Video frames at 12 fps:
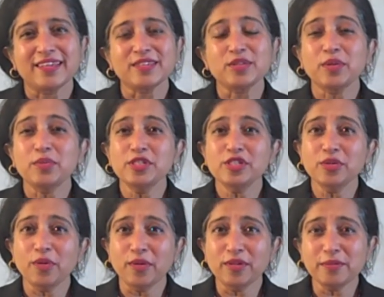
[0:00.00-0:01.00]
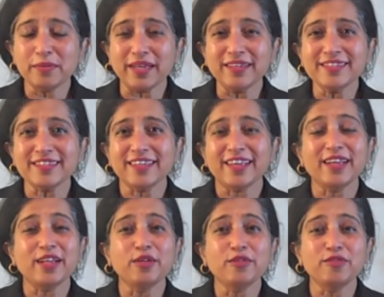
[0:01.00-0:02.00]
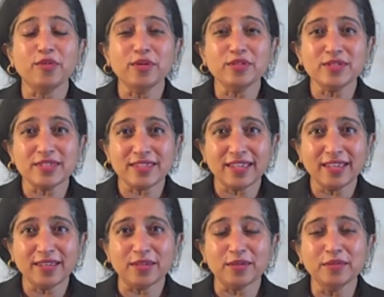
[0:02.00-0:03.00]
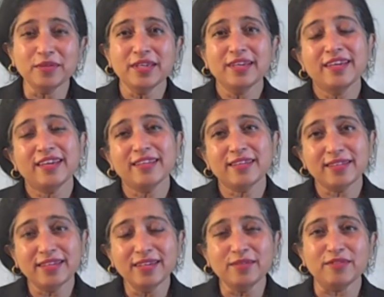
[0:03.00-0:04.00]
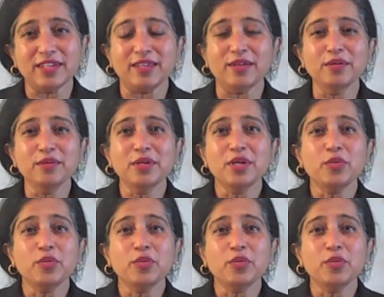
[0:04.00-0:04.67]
So I wish you all the best, and I look forward to seeing you in the 3rd video,